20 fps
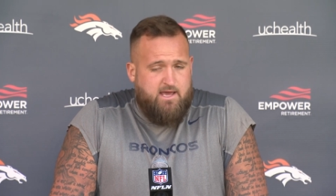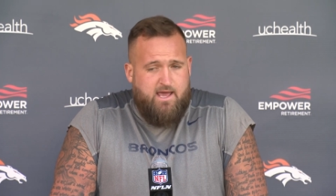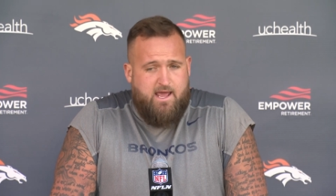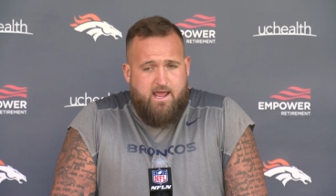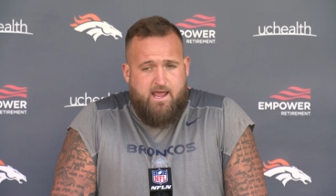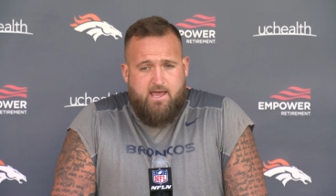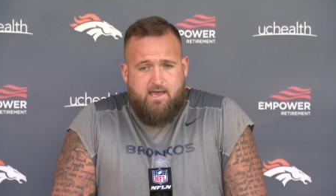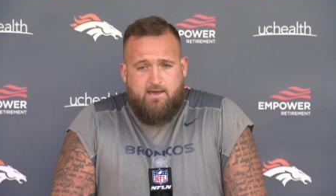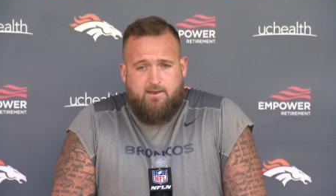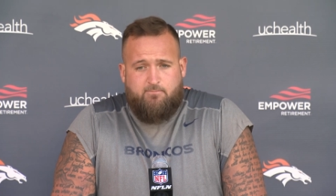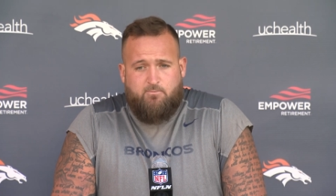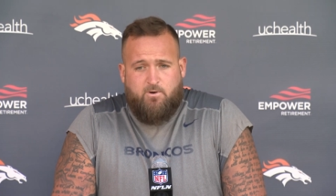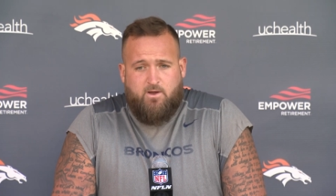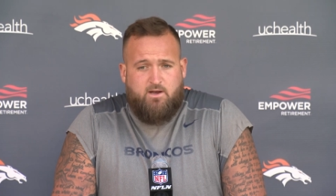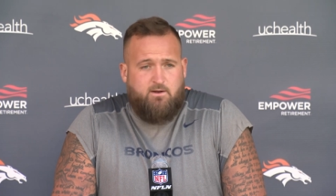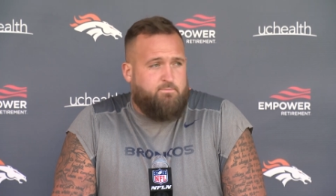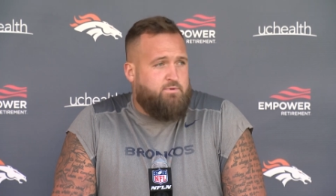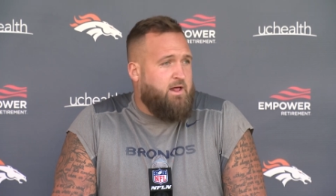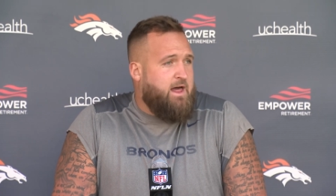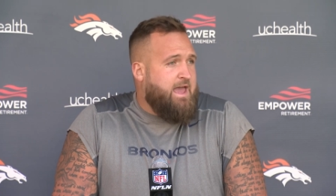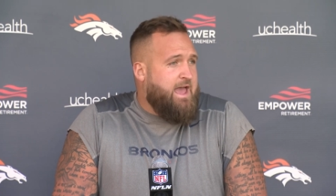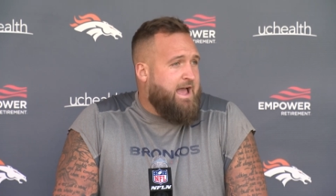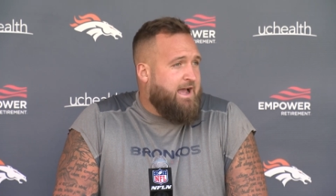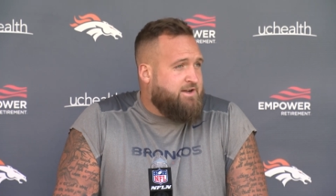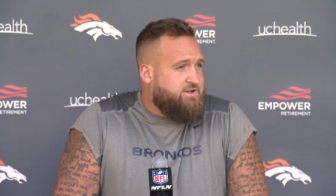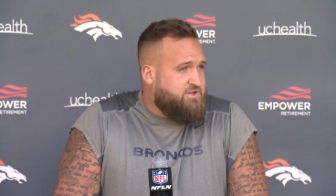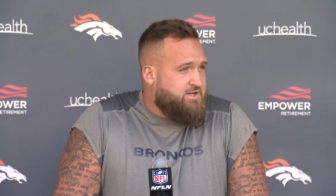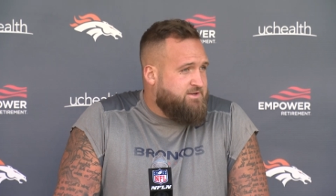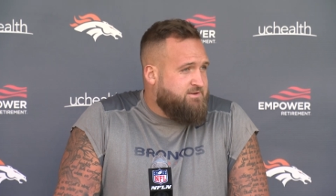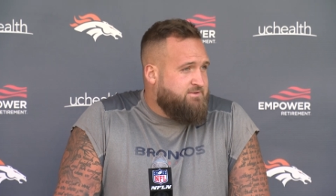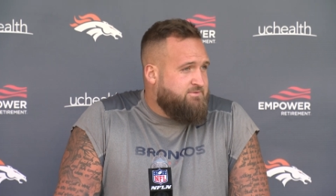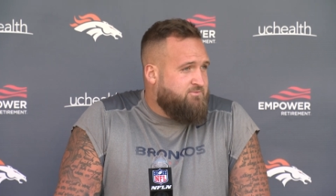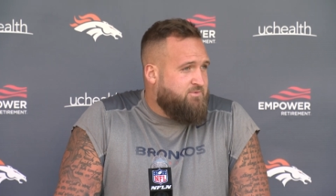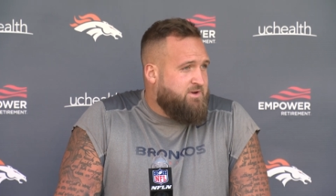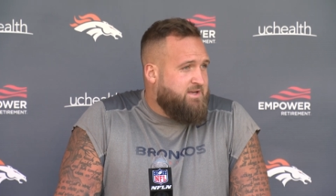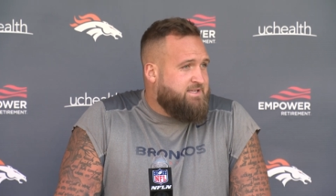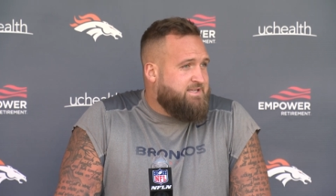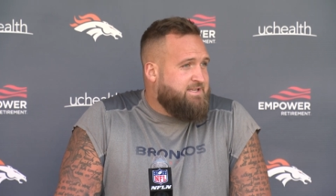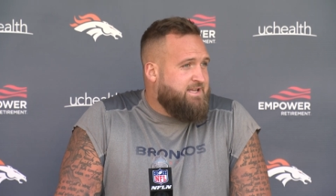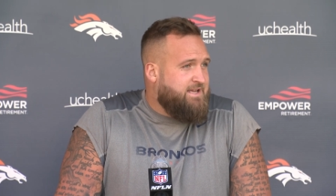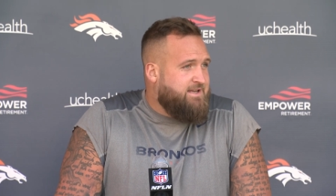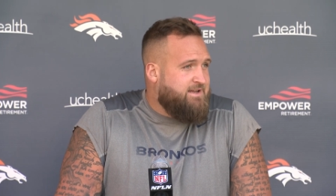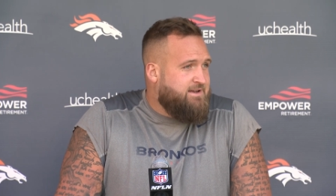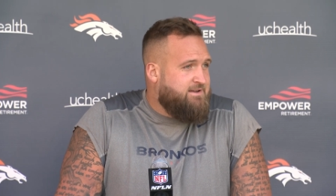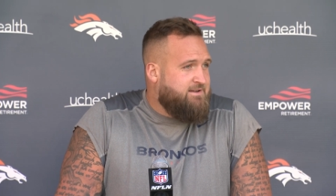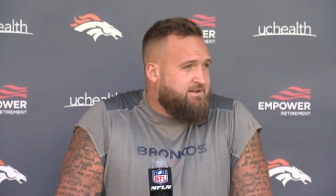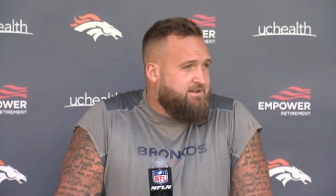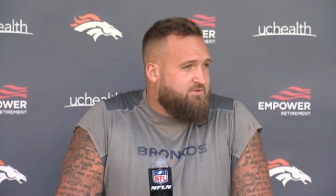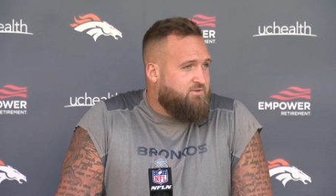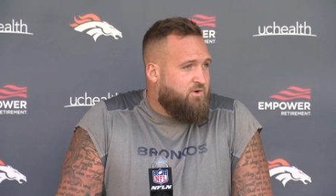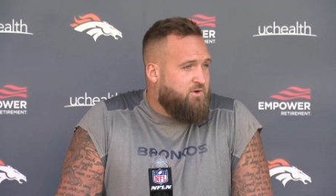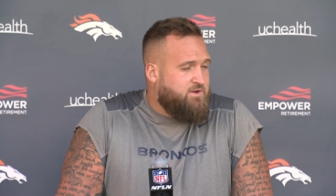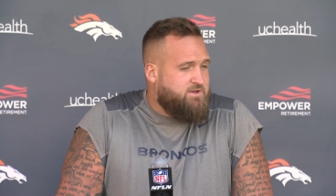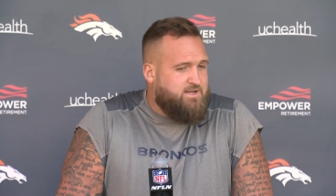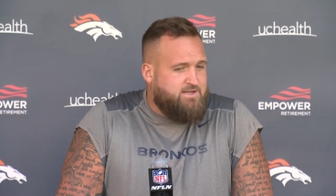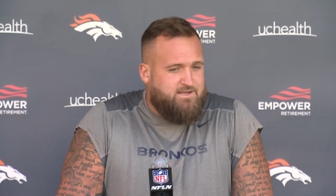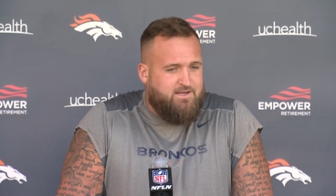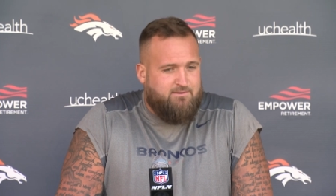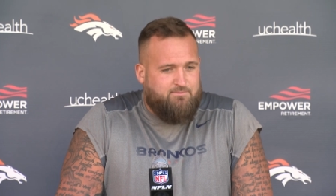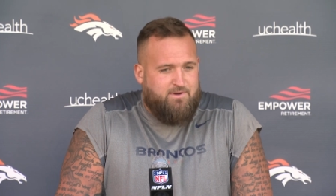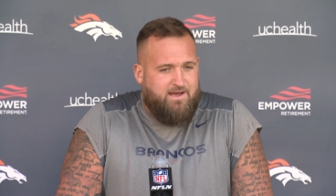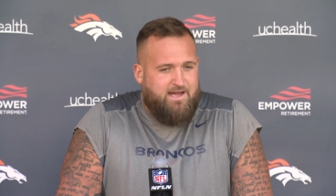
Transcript: and we're going to play action when it's needed and throw it to Tim